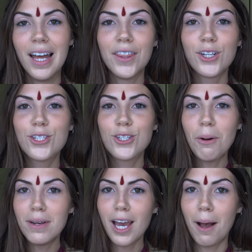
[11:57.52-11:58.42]
there's
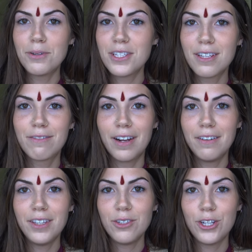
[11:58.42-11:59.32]
so many options in front
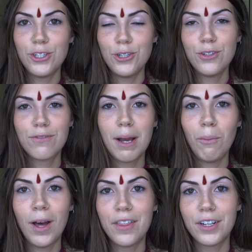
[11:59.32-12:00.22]
of you to choose
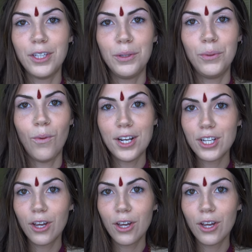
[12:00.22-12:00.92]
from, whether you want to